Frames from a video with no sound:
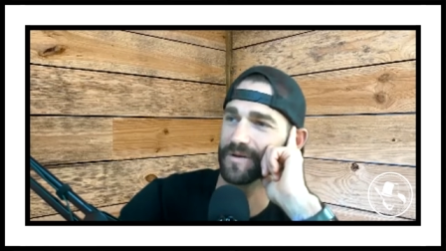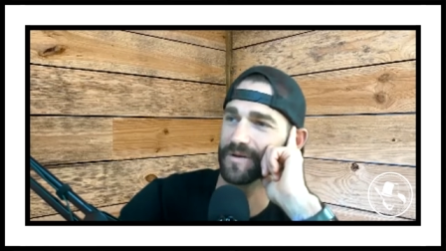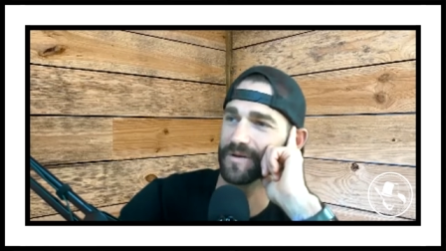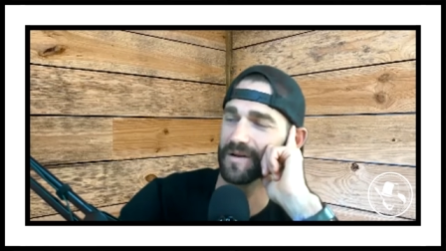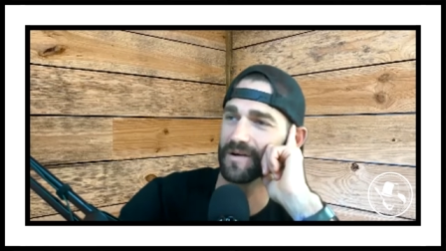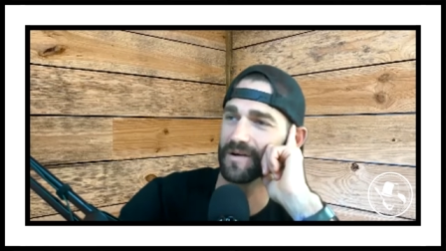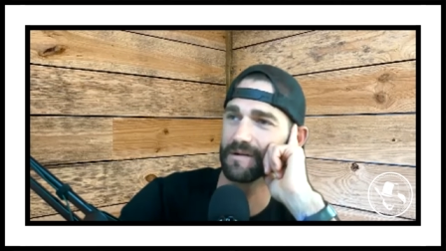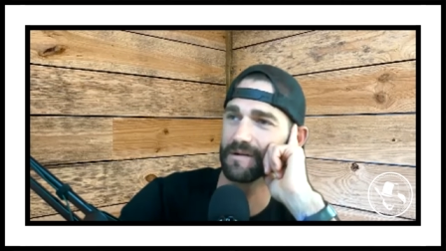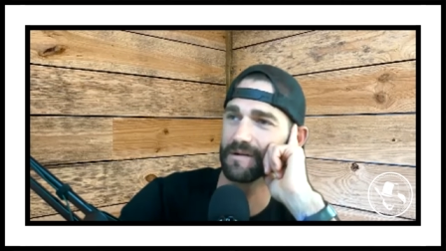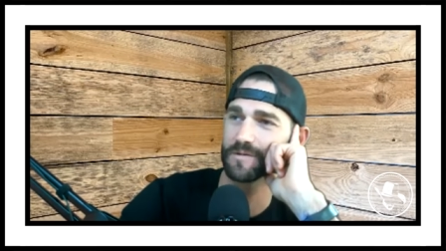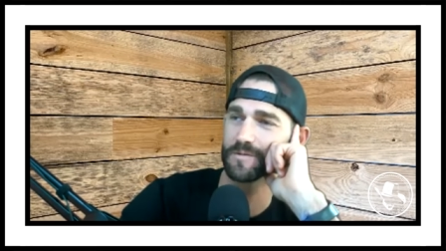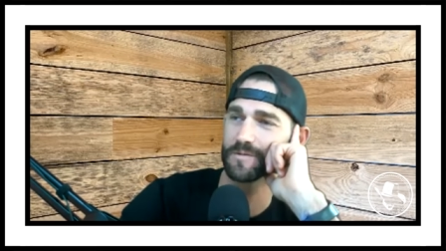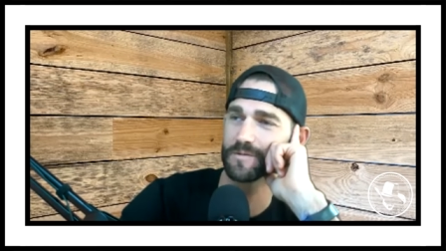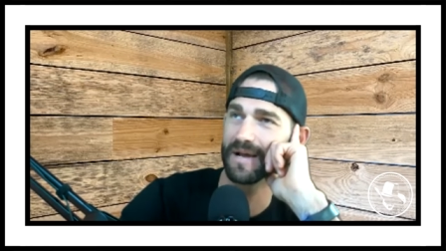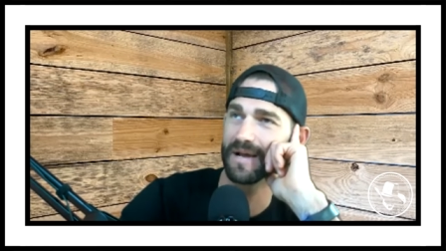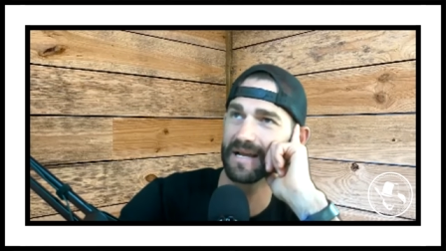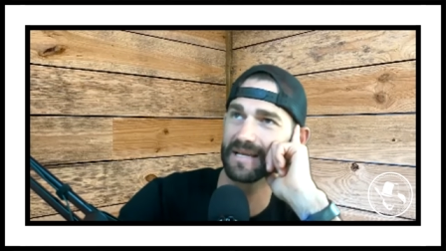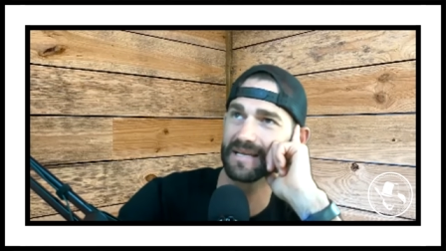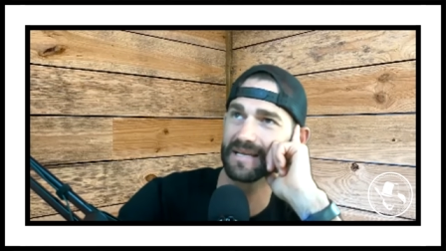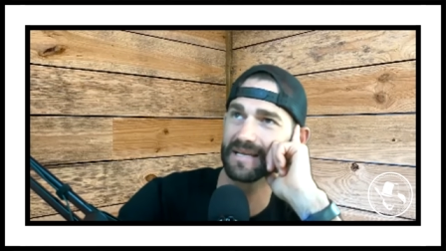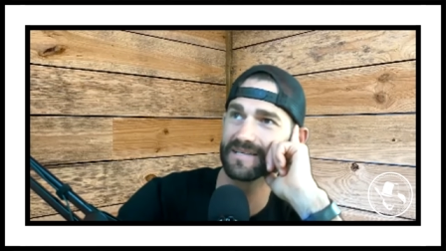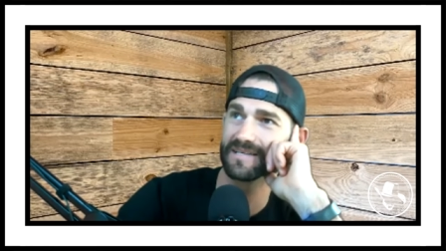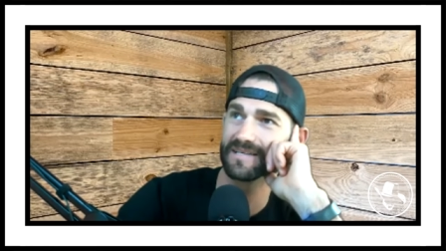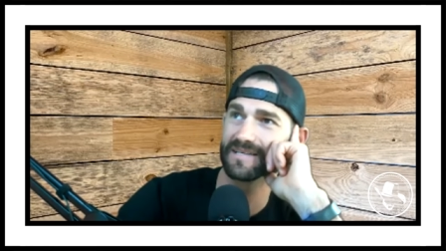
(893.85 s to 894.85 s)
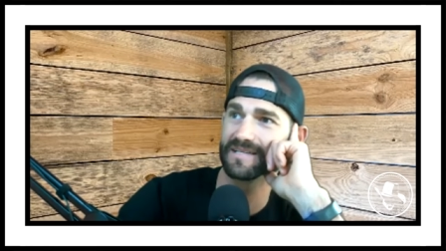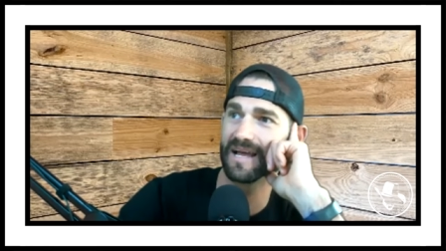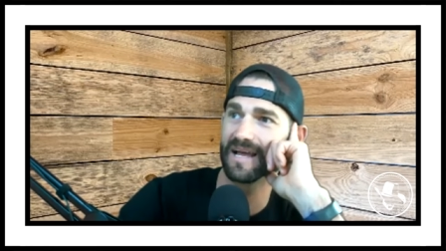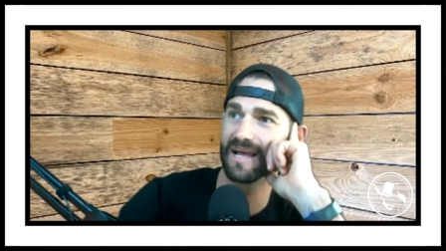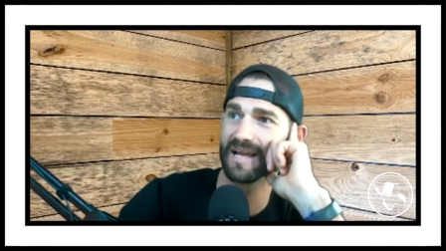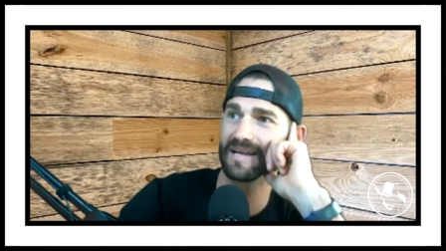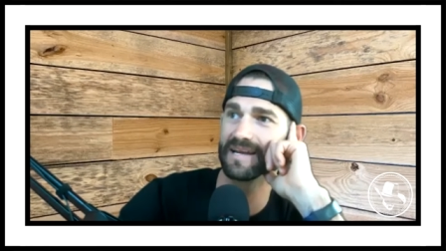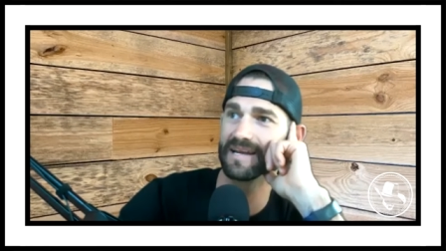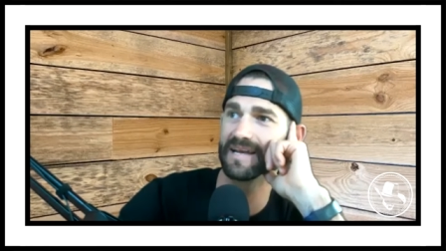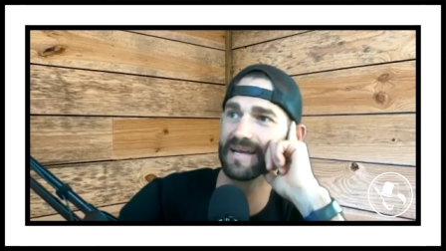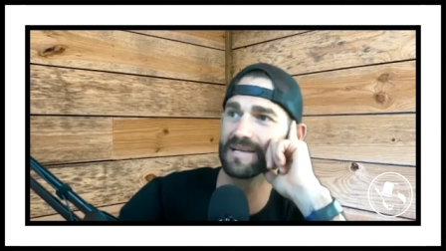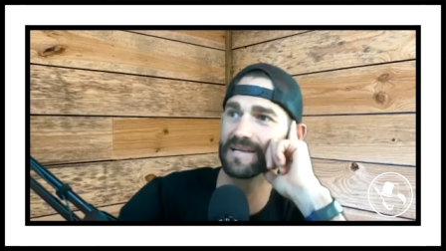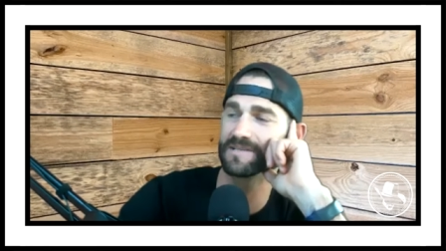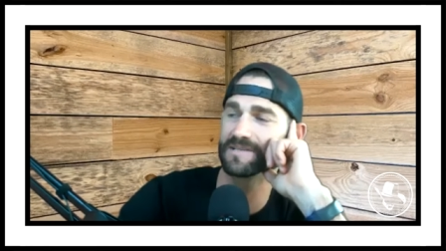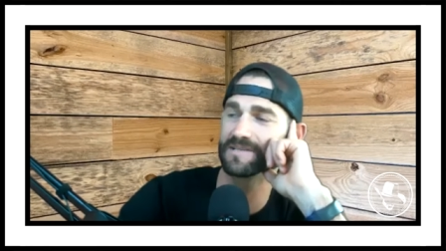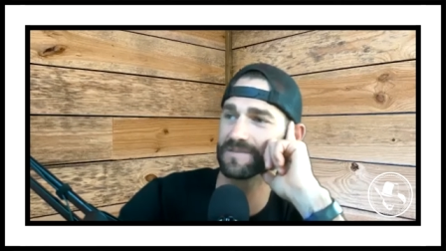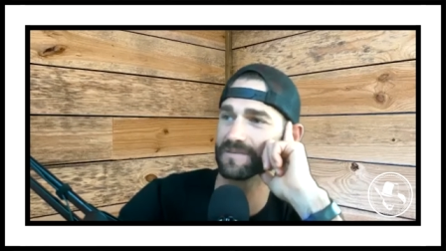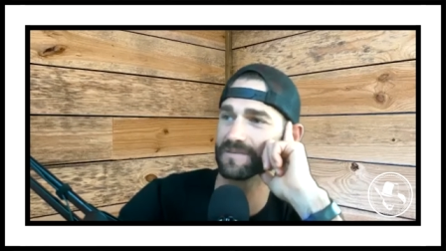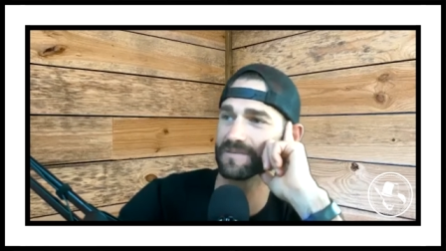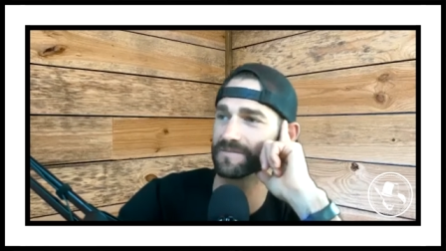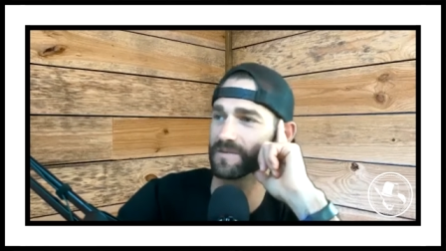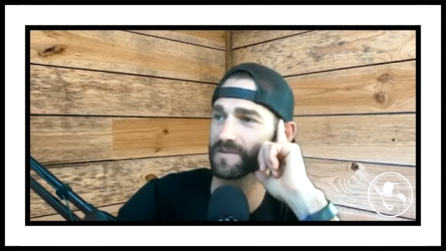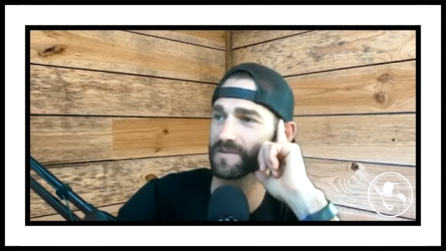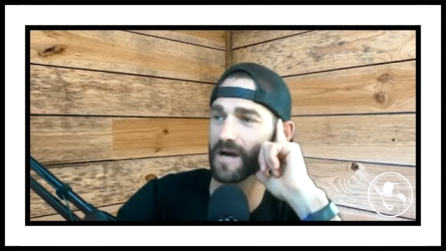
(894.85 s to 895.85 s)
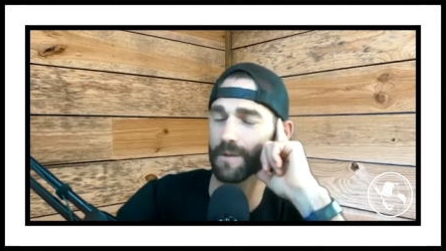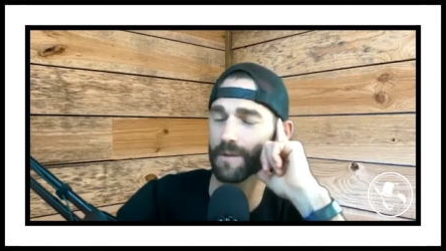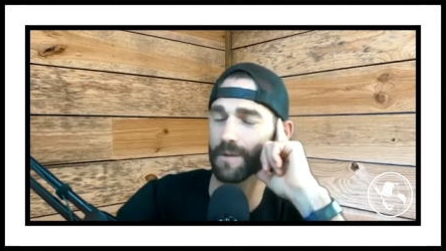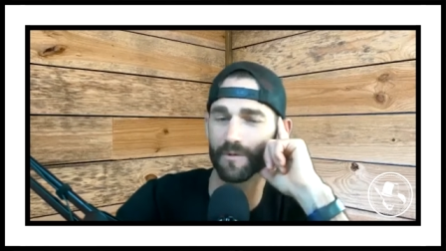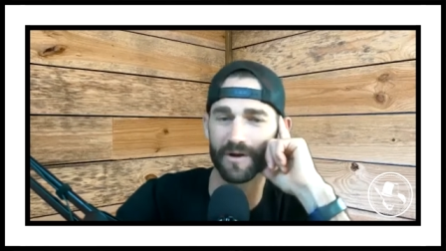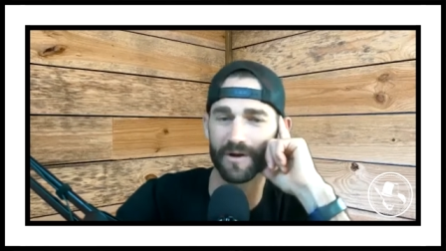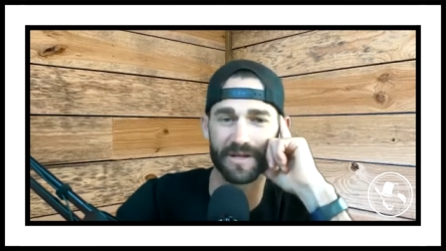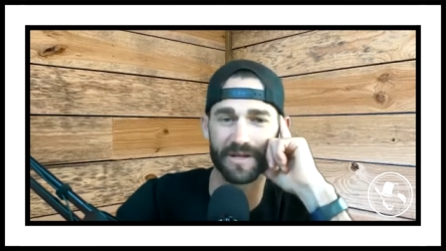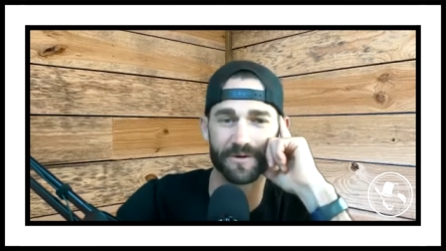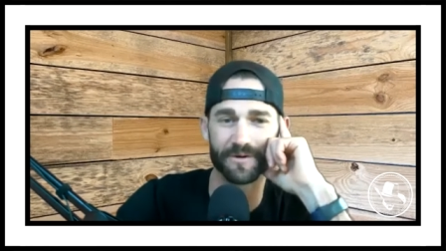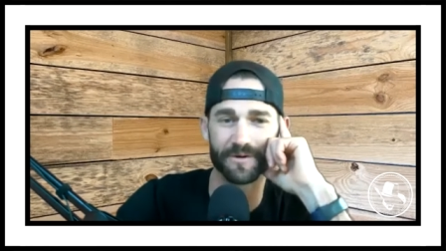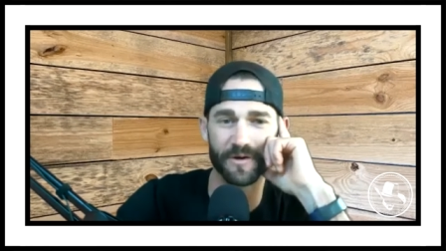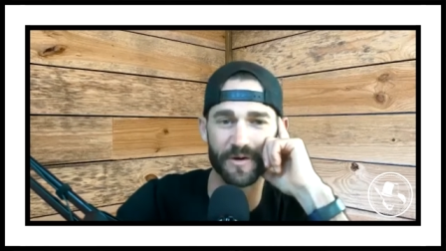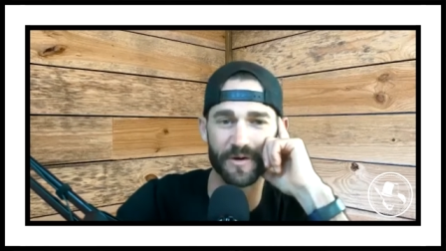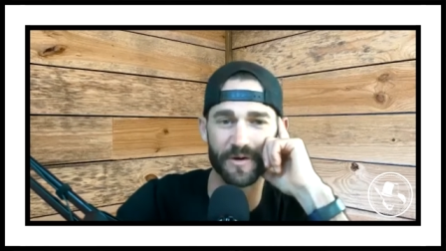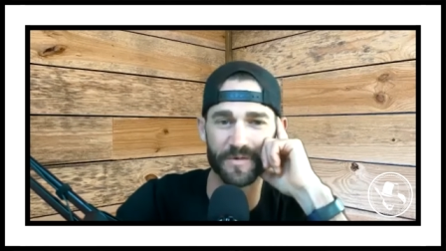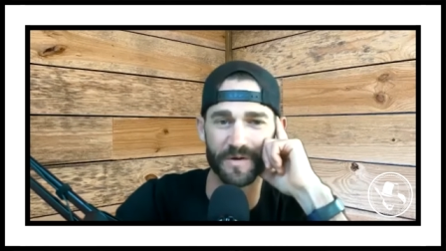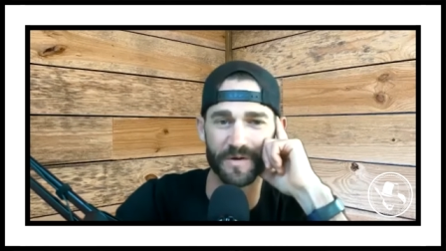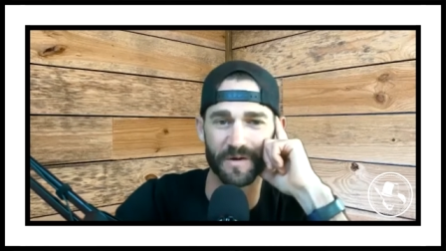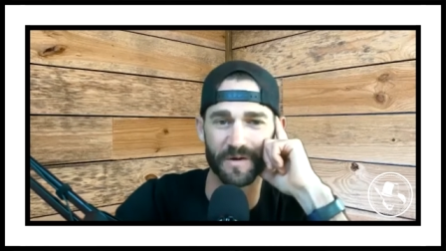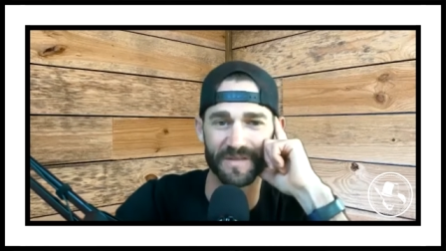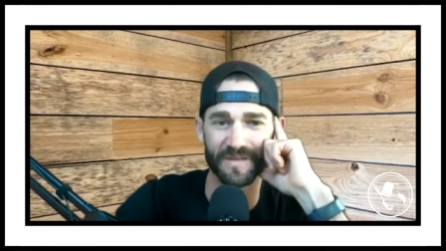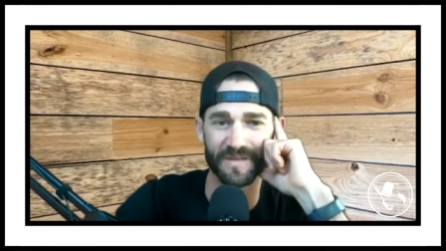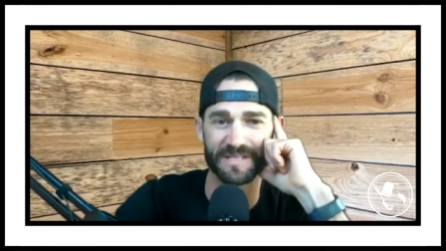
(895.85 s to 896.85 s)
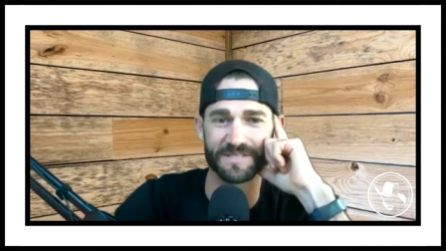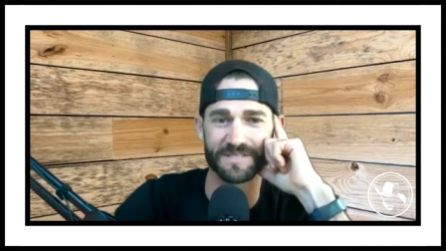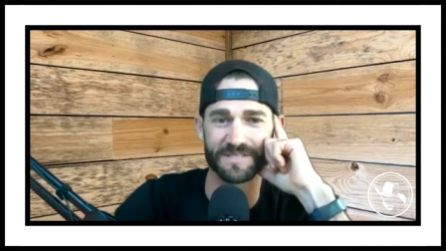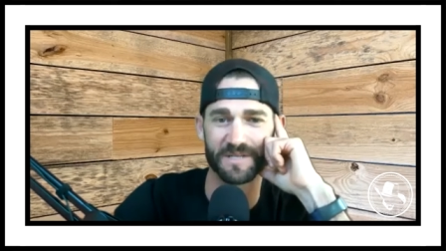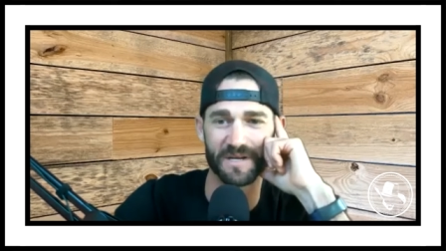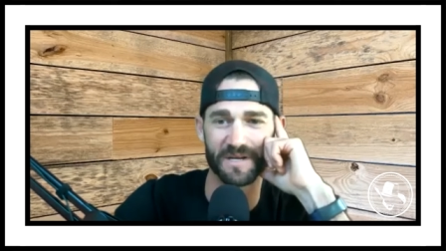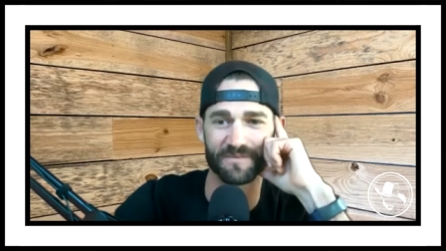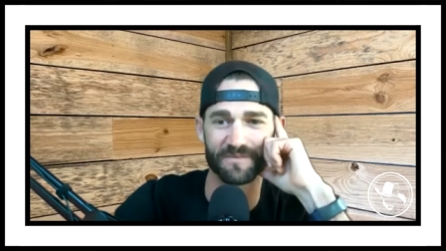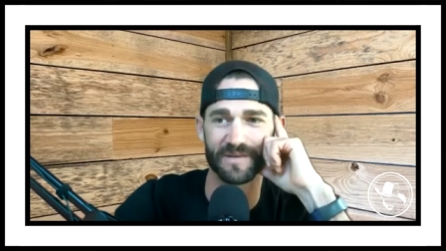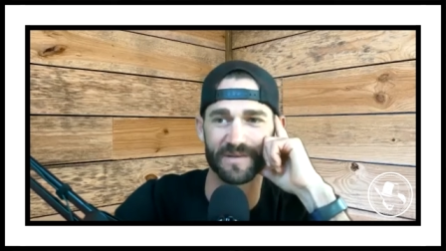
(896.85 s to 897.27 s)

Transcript: you know, I was back in his the heydays of Copperhead Road and all that stuff